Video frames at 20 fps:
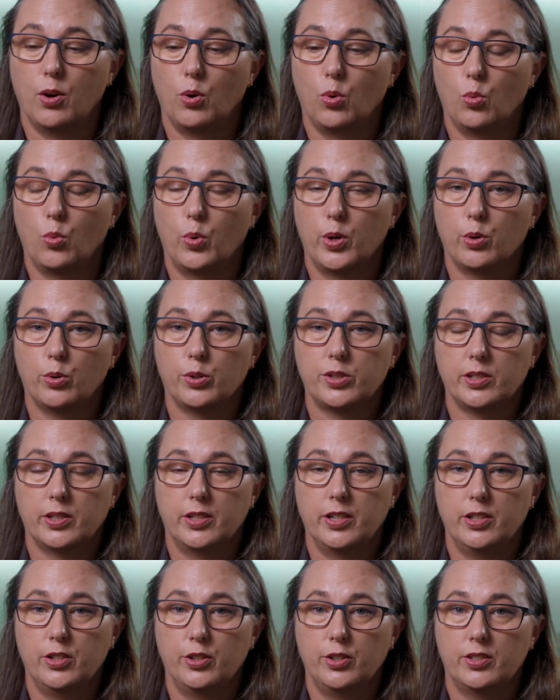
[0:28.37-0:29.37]
We also
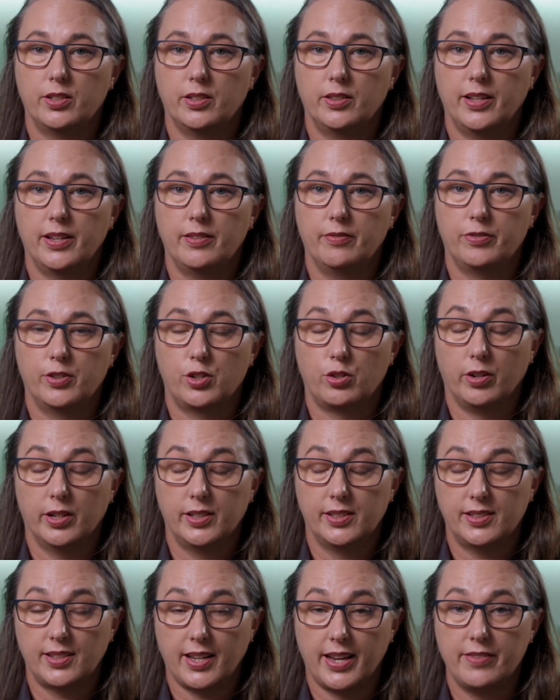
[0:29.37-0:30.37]
can use it then for trying to
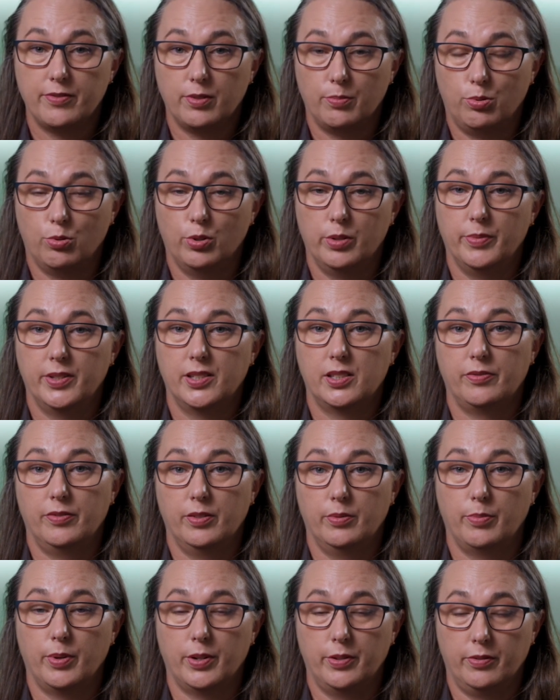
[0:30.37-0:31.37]
save appointments for
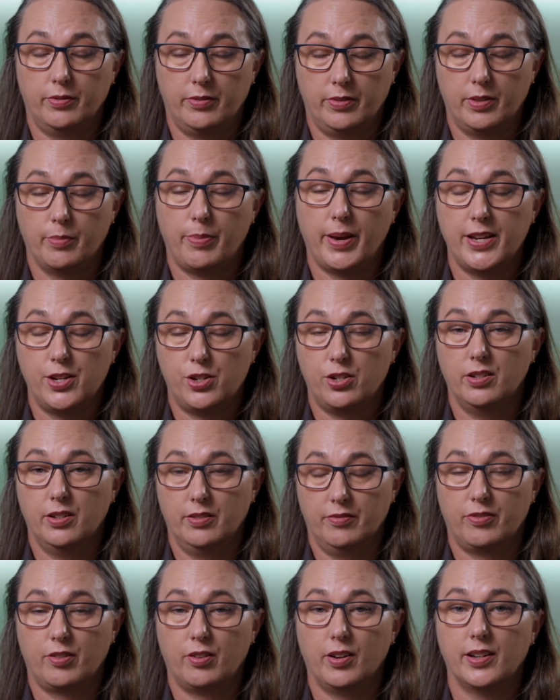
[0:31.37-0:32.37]
both the patient
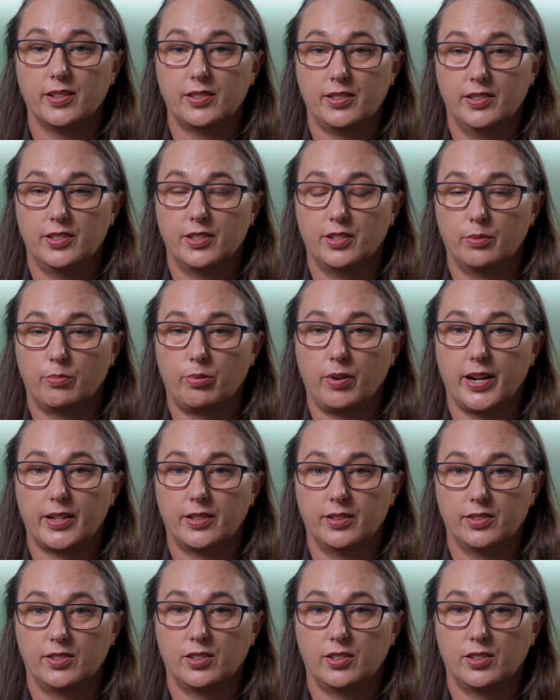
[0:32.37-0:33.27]
and for us into the practice.